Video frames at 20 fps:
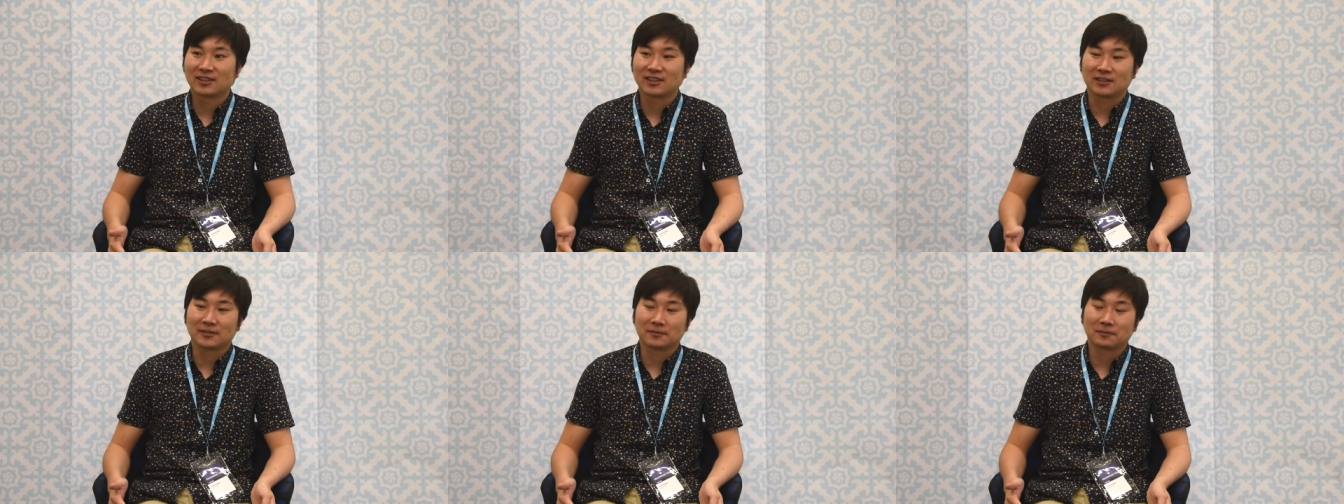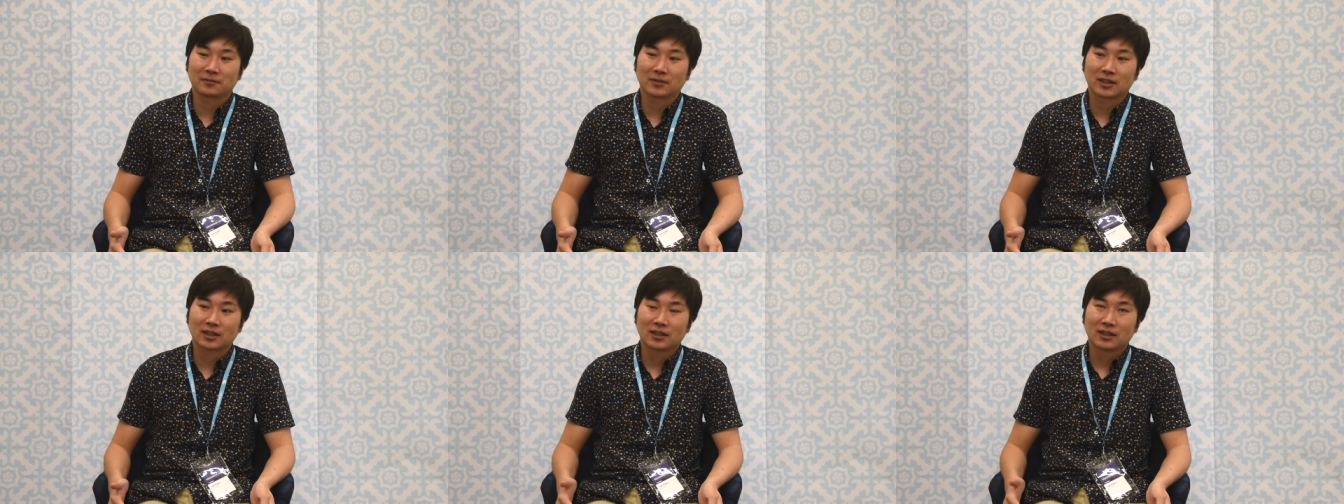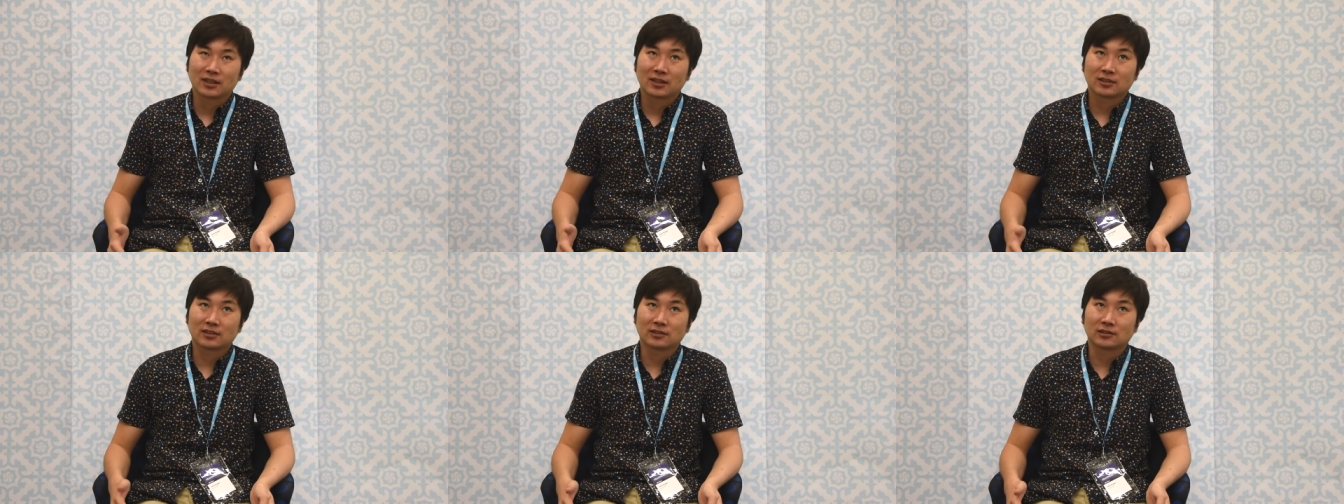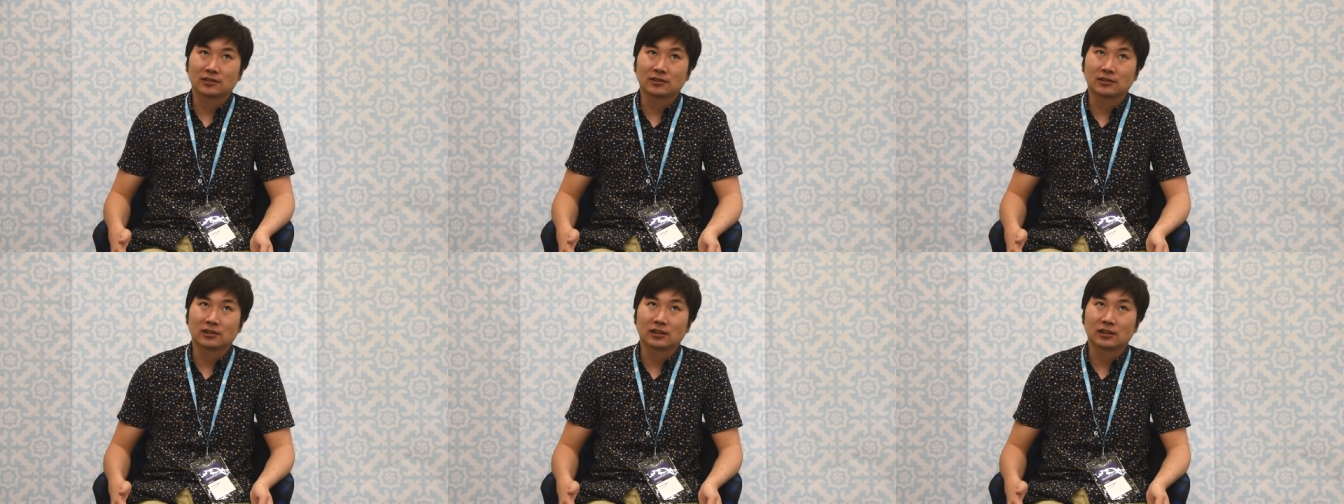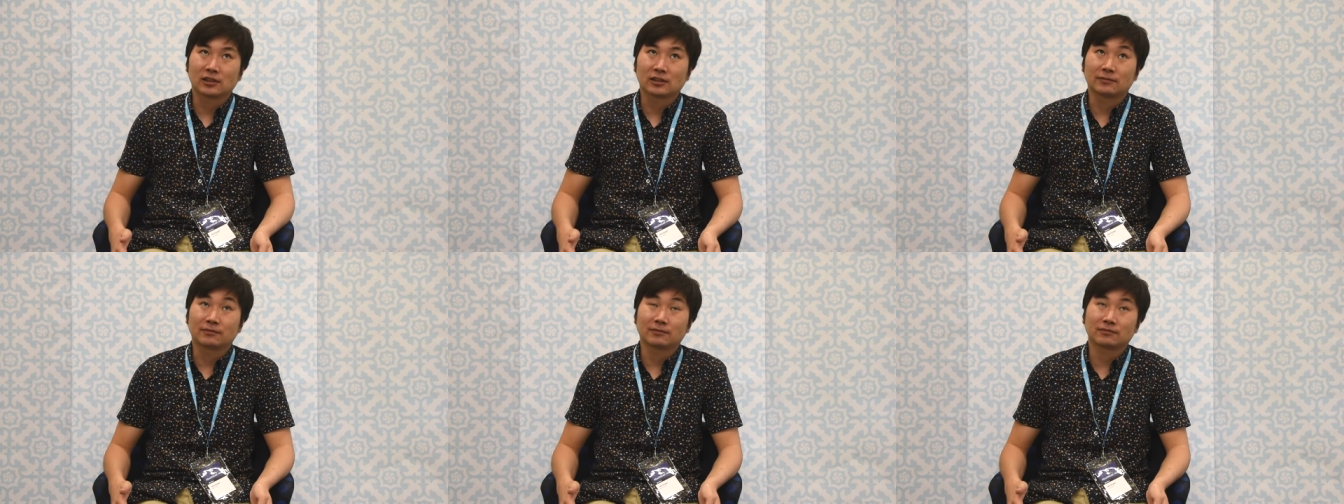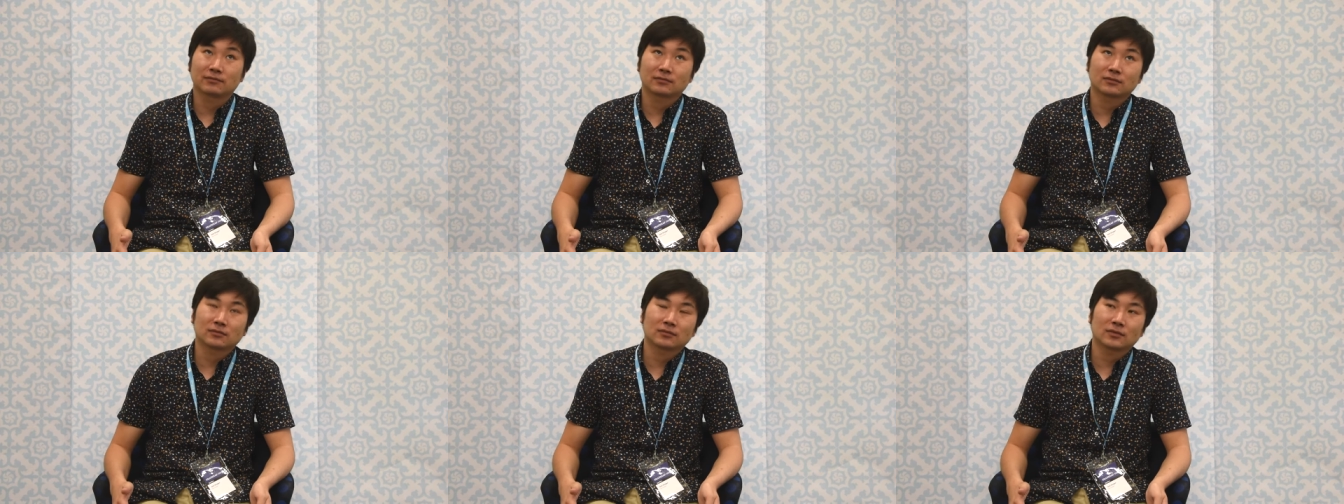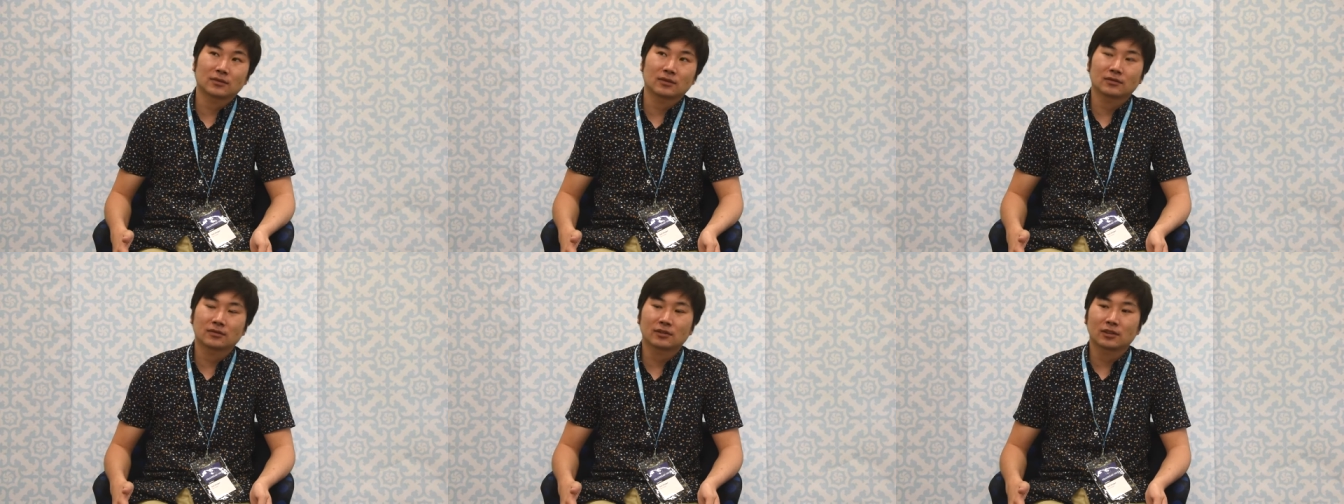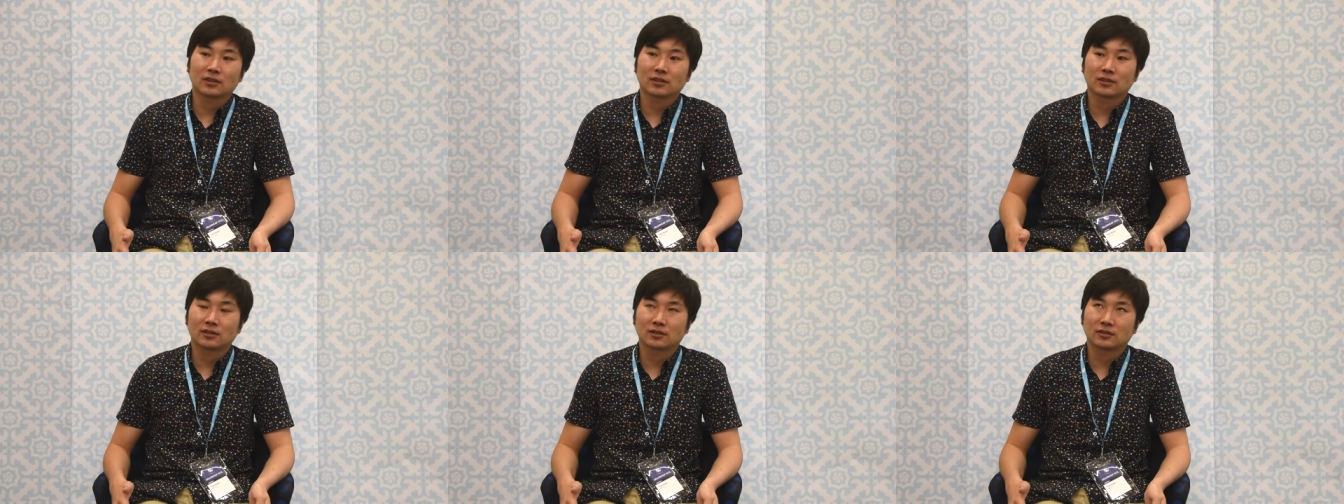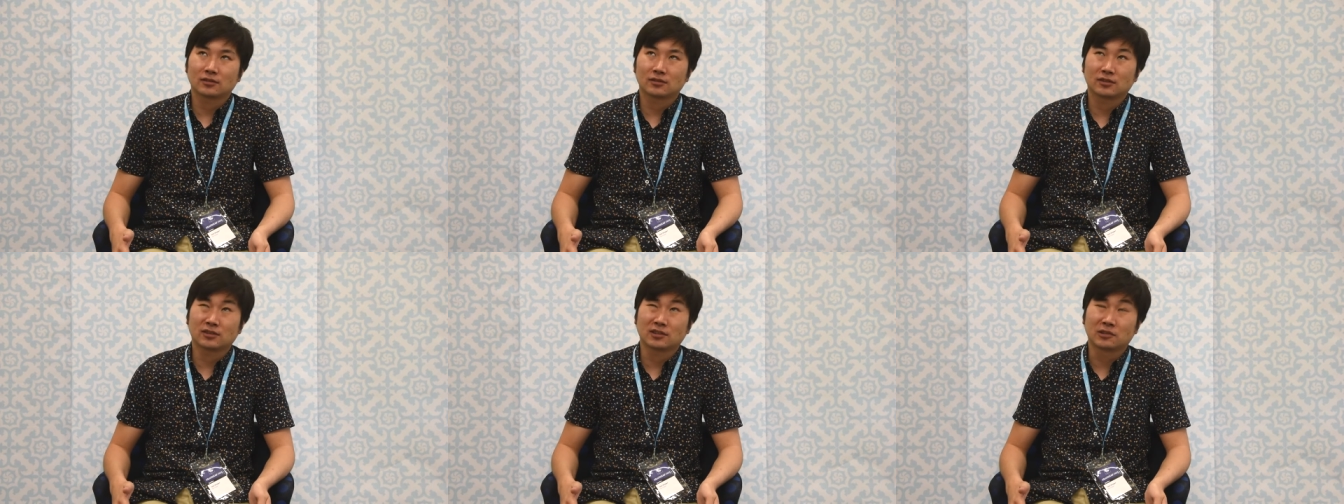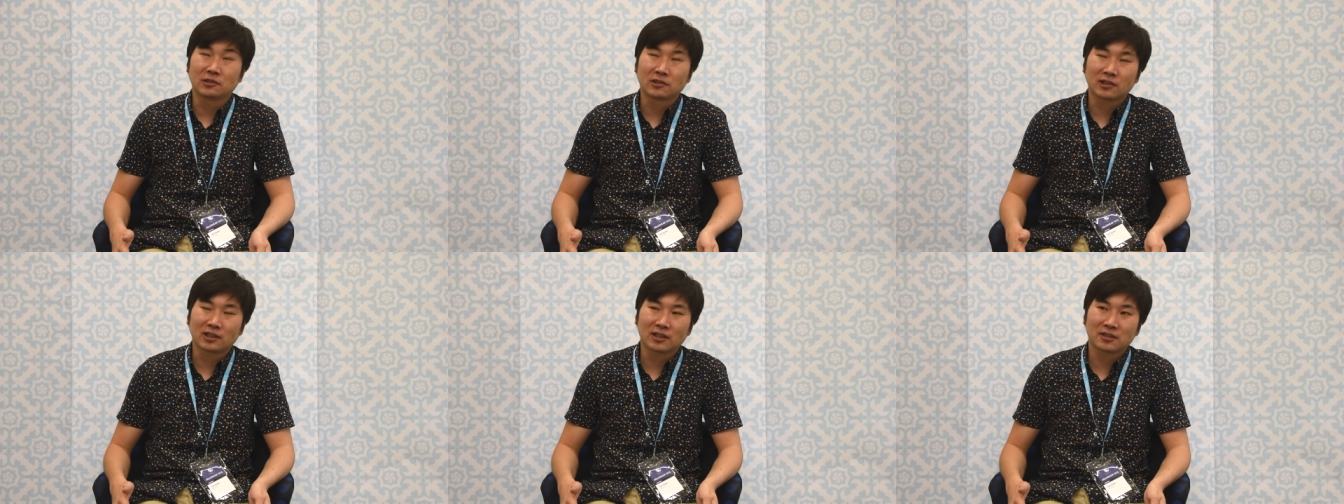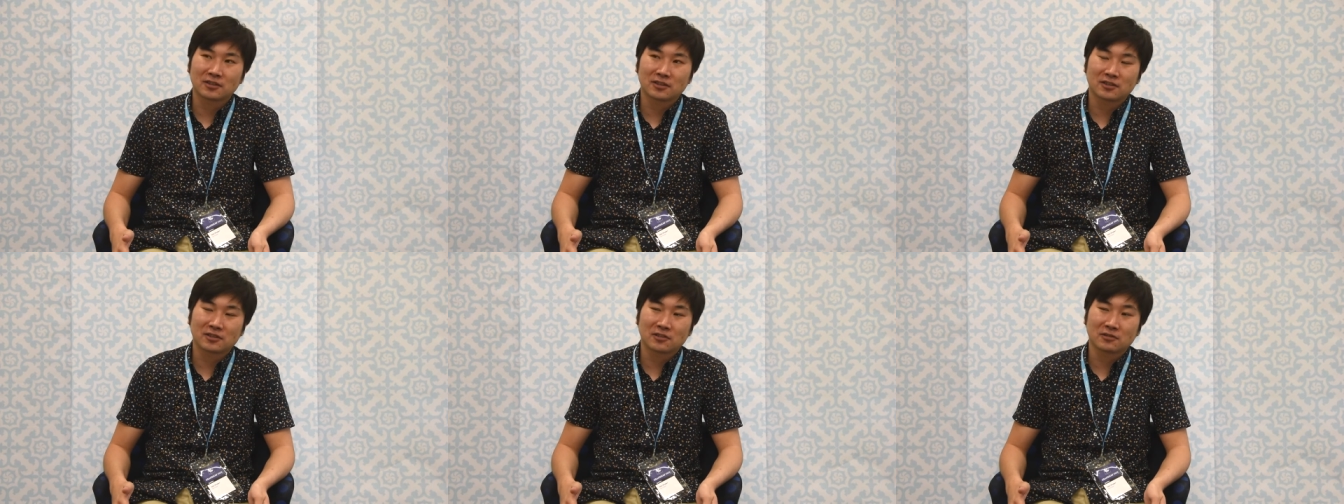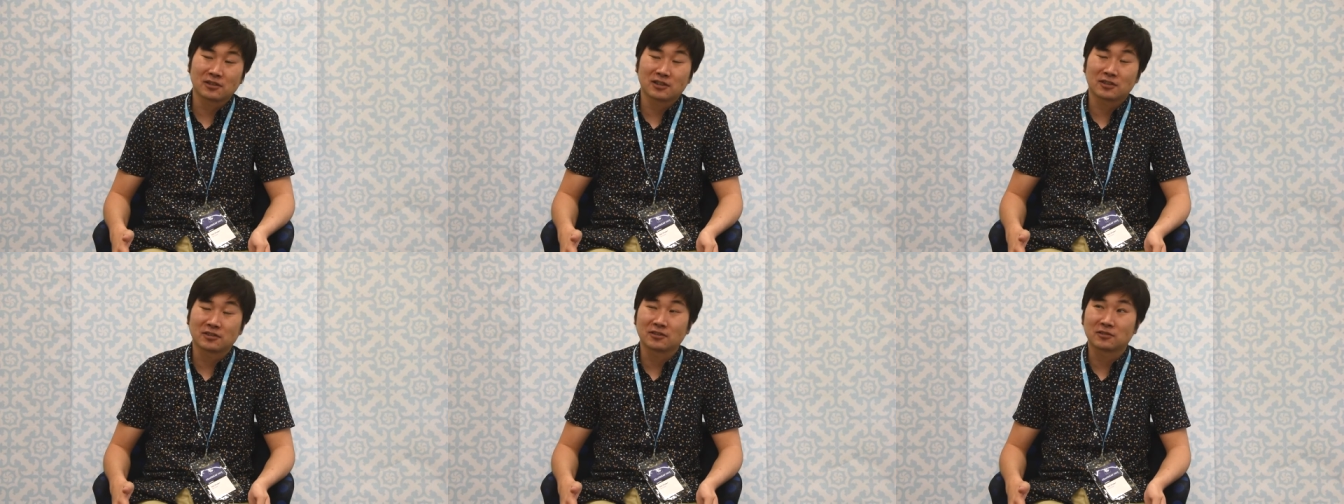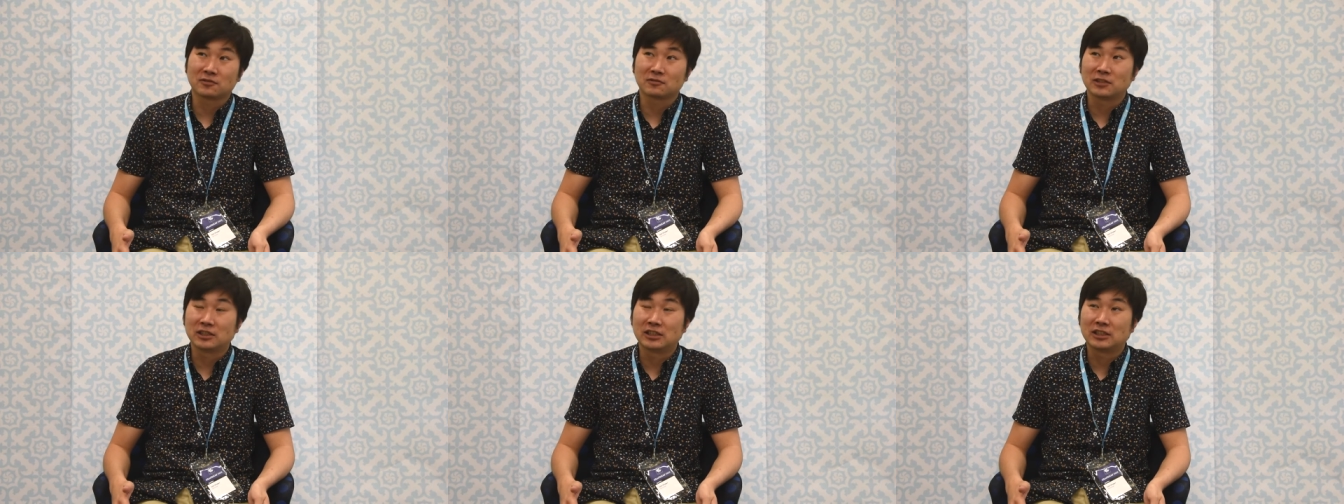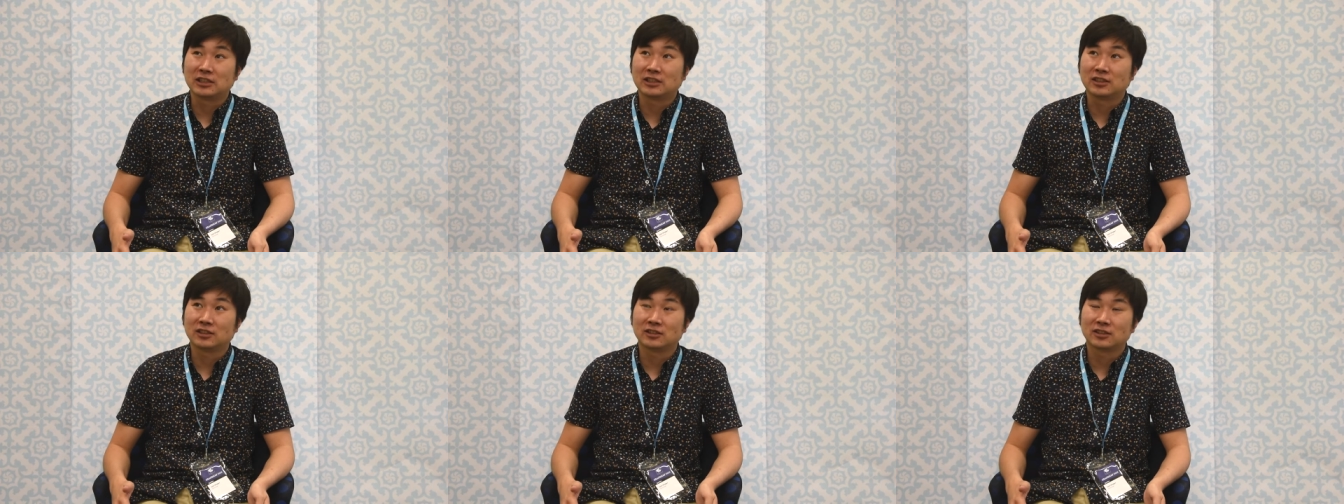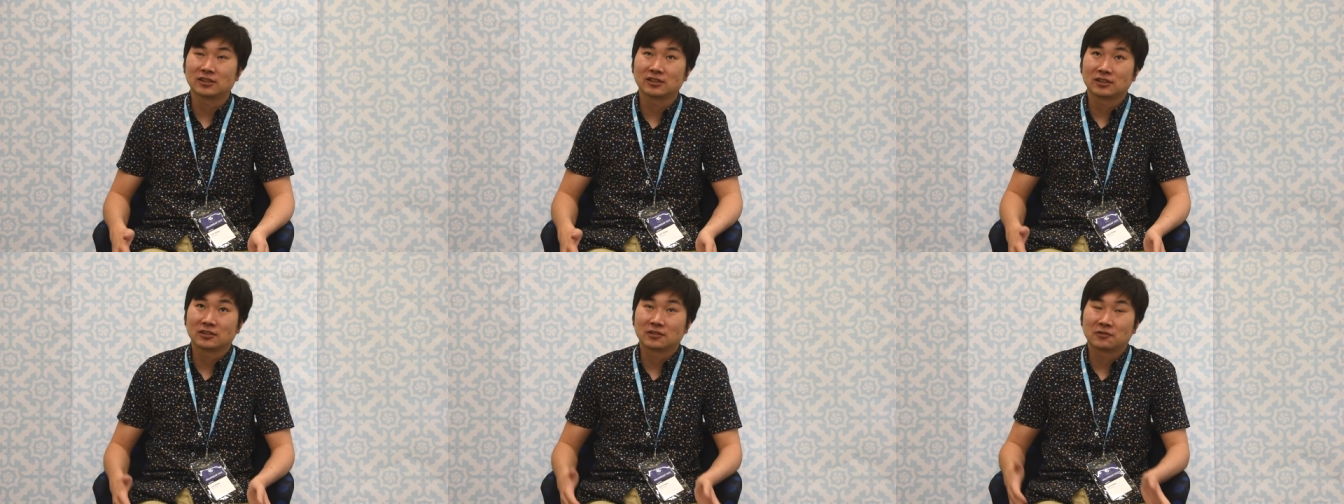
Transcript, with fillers: yeah. So yeah, localization isn't really